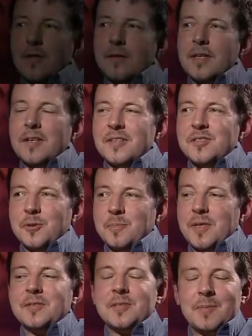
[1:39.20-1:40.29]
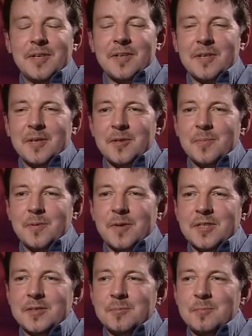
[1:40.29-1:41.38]
The thing I enjoyed most about Young
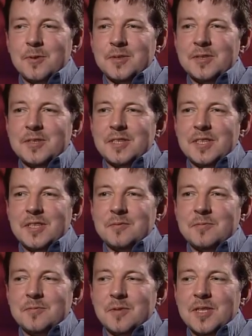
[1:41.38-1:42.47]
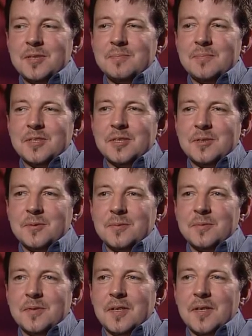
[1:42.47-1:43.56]
Enterprise was the freedom to
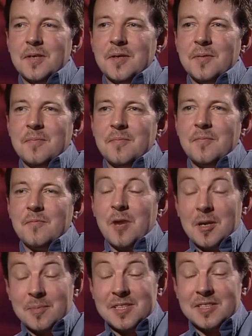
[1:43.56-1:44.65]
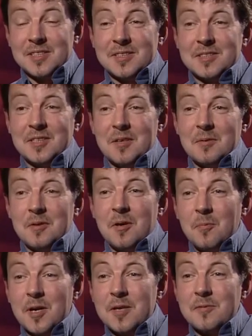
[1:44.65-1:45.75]
um, run a business uh,
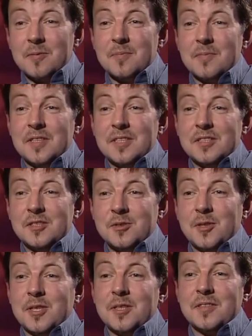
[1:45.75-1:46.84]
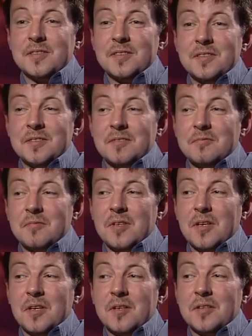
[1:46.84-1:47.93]
away from the strict
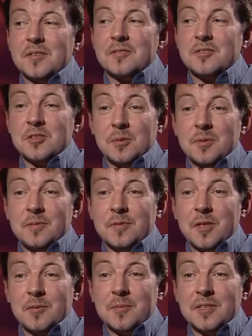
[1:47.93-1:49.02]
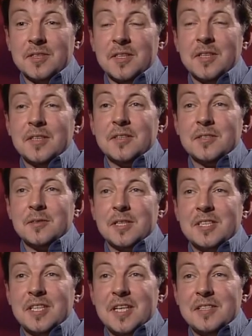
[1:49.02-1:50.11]
uh, school environment to
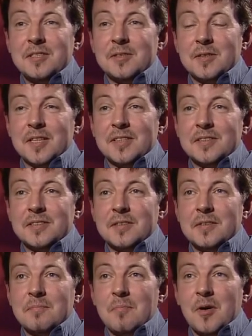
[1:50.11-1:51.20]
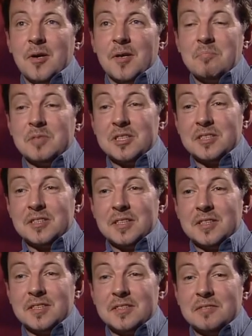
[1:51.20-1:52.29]
actually integrate my business
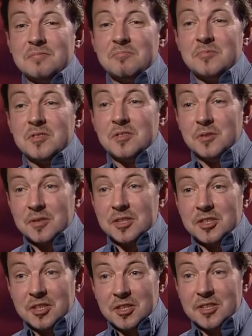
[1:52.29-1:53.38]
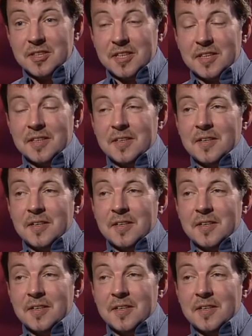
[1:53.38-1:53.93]
studies knowledge and learning